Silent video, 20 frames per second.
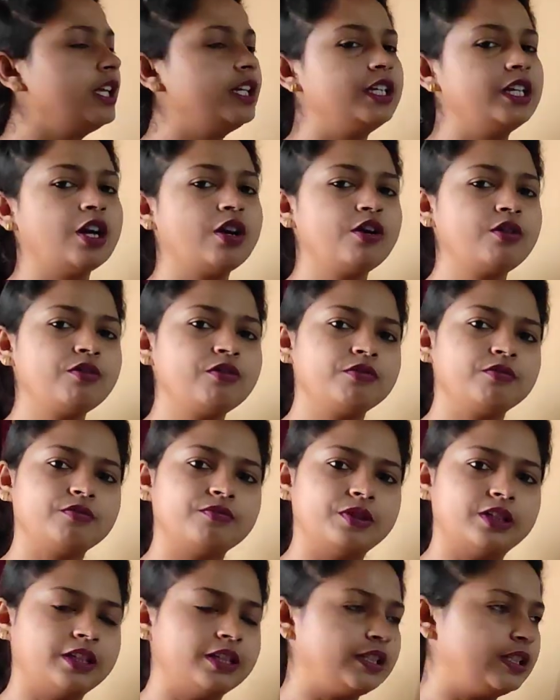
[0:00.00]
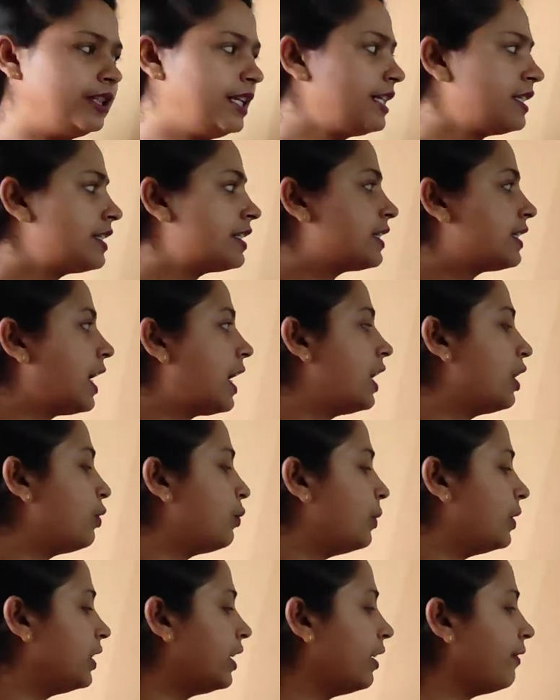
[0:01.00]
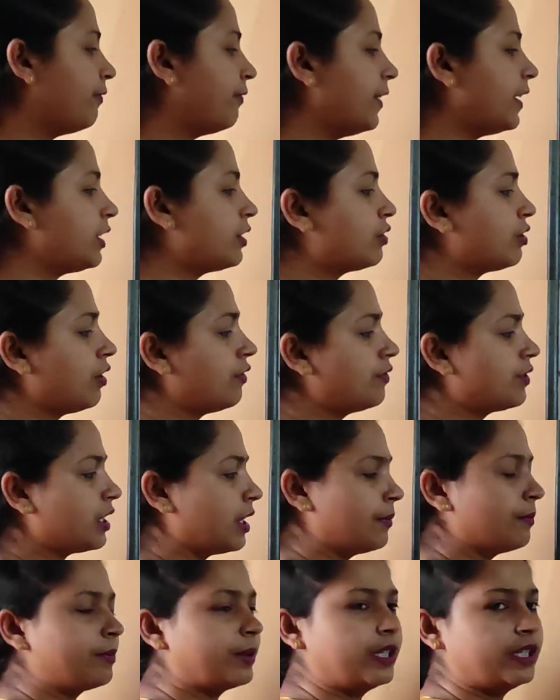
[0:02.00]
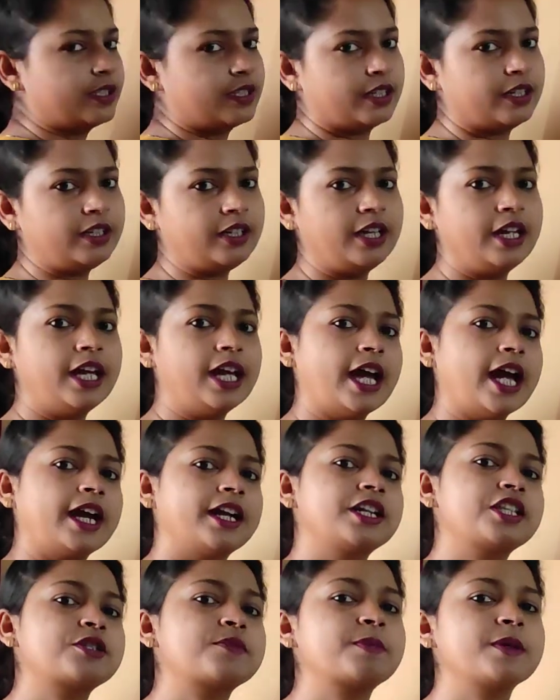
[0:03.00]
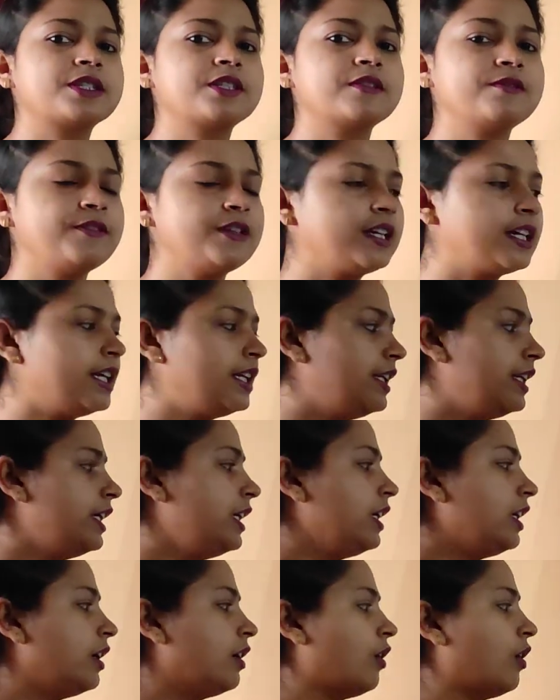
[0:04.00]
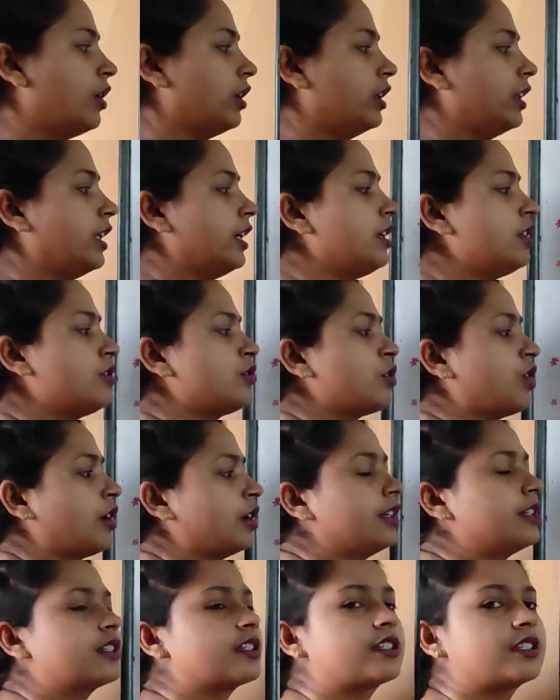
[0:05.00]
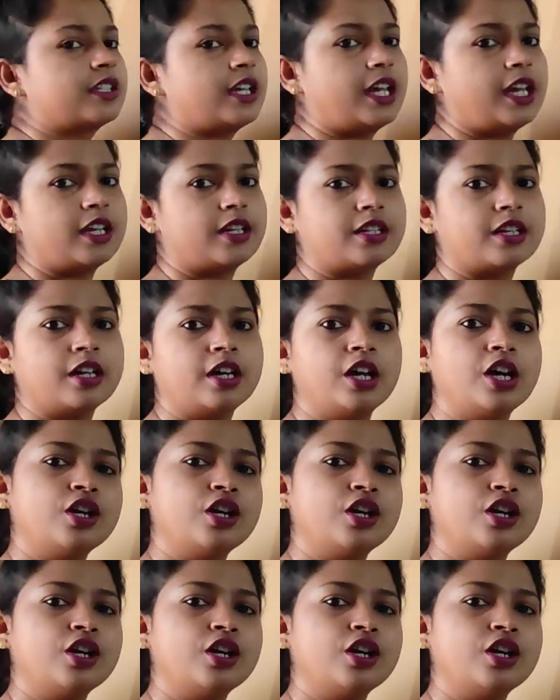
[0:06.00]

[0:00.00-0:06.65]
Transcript: Now let's start with the effect of temperature and specifically on the solid state.